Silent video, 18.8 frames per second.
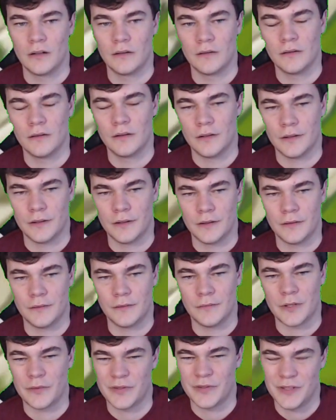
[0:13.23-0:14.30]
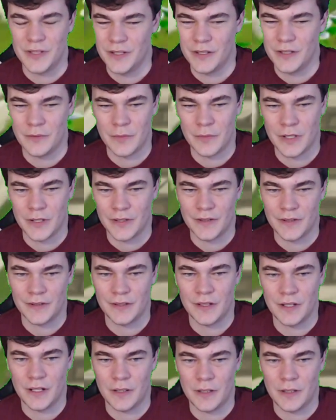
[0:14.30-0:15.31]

Um, I was thinking about this today.